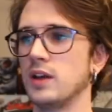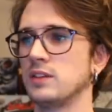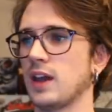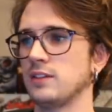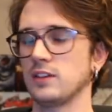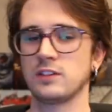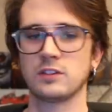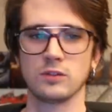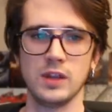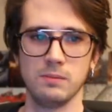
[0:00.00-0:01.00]
as
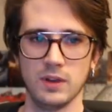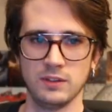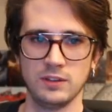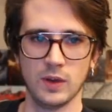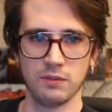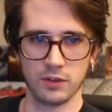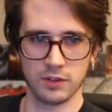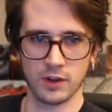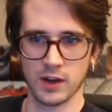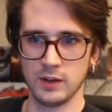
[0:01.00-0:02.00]
extreme as you ever
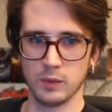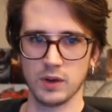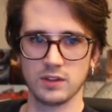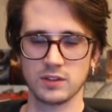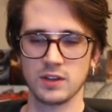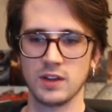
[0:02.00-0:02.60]
thought he was.